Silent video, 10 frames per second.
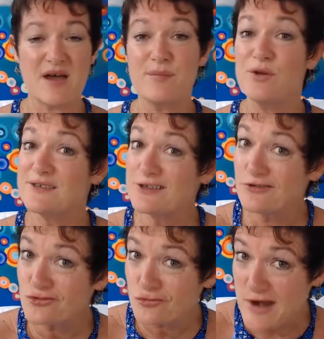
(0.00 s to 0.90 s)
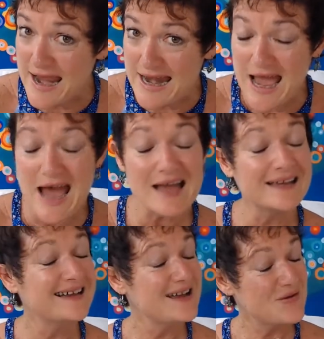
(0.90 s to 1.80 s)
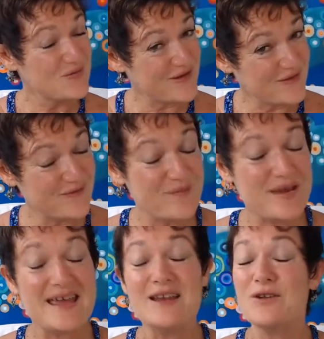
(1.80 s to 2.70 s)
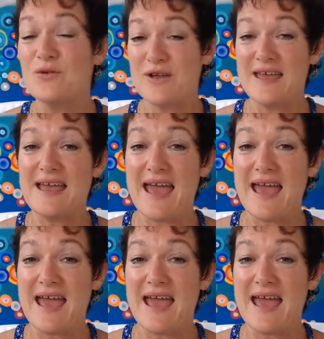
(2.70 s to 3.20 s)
My personal trainer, we've been looking